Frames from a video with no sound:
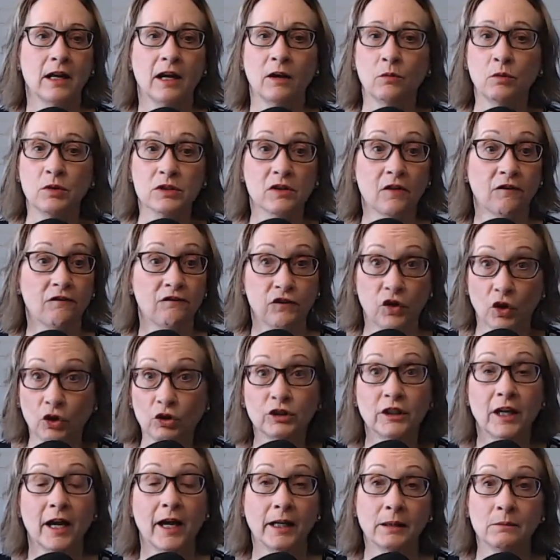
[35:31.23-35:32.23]
It was a
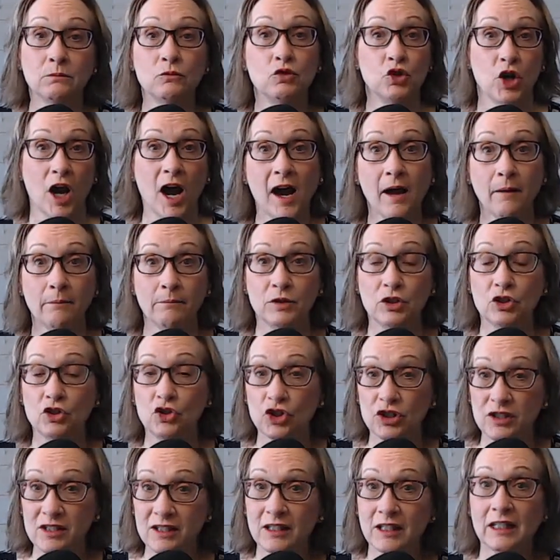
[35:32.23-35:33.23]
full-time job to
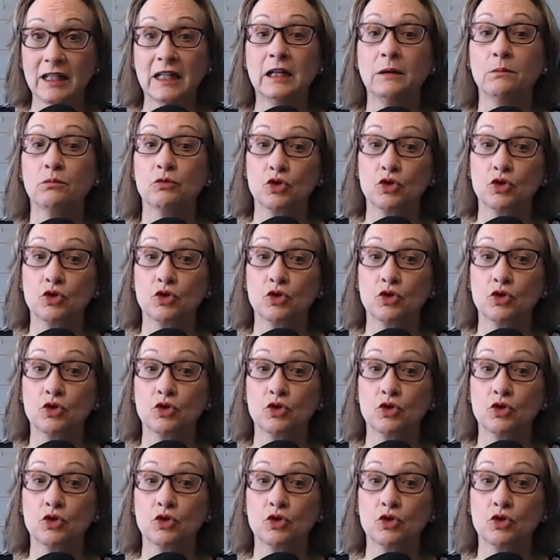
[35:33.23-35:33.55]
just keep